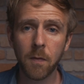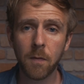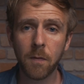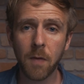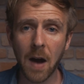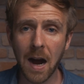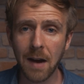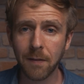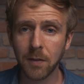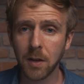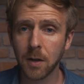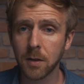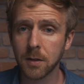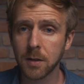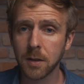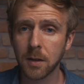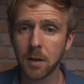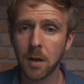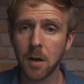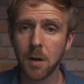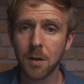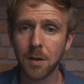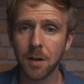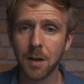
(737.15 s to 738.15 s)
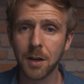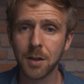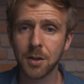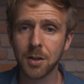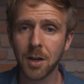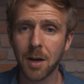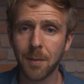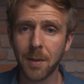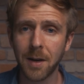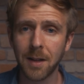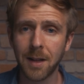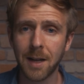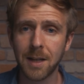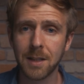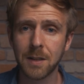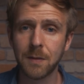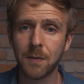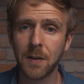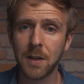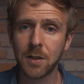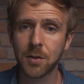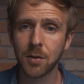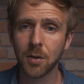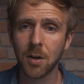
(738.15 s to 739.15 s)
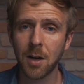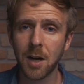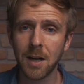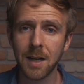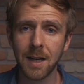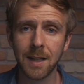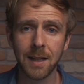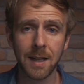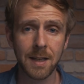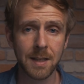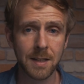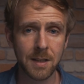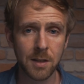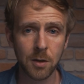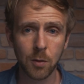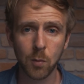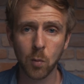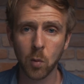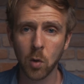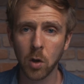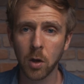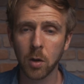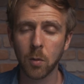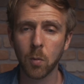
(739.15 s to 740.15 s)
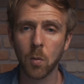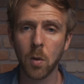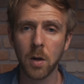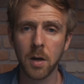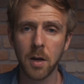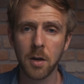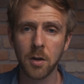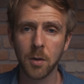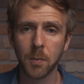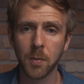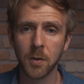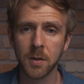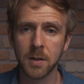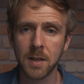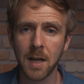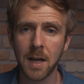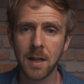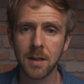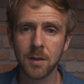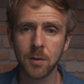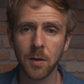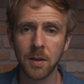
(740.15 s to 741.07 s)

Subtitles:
5 years ago that I shot my last feature on, and they still work 100%.